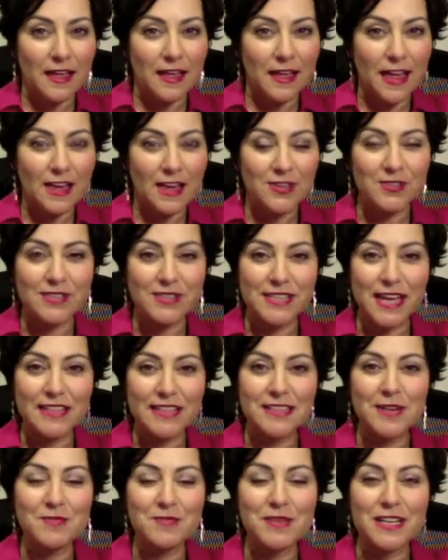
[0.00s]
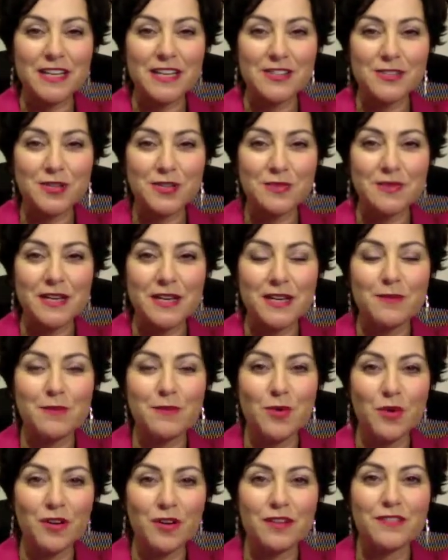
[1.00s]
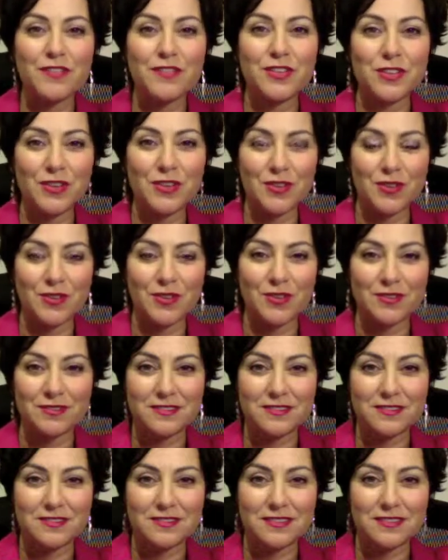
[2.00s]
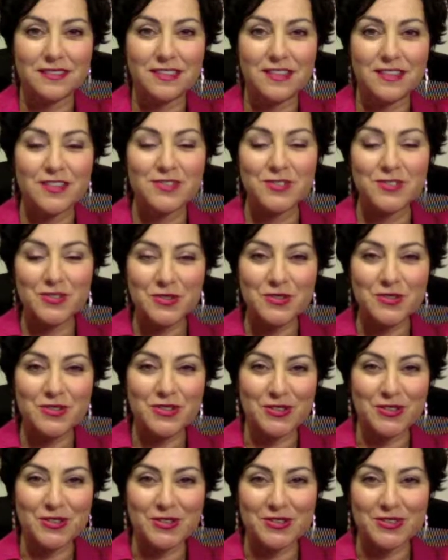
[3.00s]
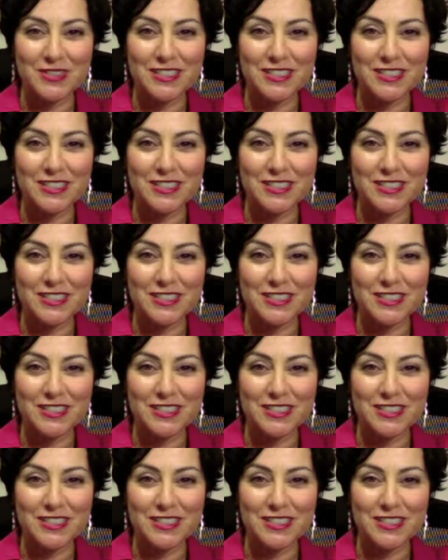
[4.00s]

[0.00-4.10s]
And you stand out because you're being more of you, the true you.